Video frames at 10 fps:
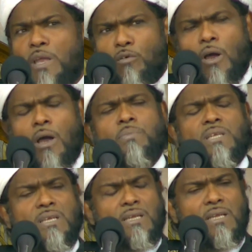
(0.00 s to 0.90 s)
we
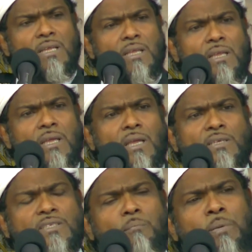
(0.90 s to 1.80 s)
robbed?
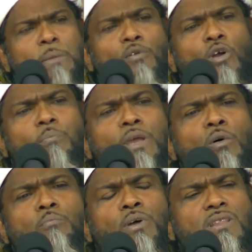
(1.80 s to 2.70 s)
Some people rob their
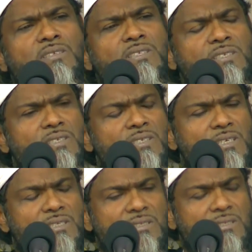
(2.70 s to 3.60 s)
own brothers and
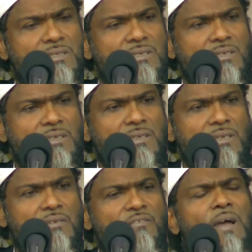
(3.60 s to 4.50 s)
sisters,
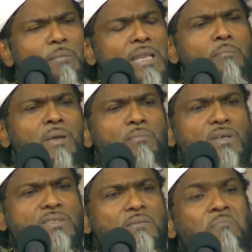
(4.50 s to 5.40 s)
family
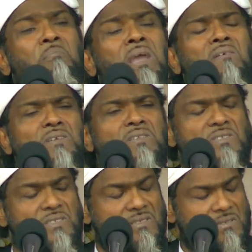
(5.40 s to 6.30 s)
members,
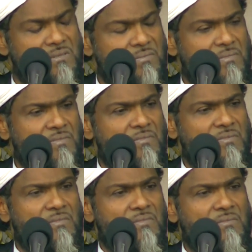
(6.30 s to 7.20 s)
parents.
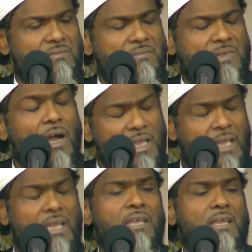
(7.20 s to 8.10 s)

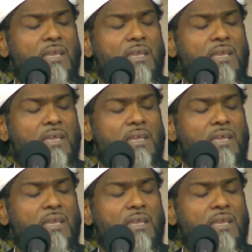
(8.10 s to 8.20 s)
Okay?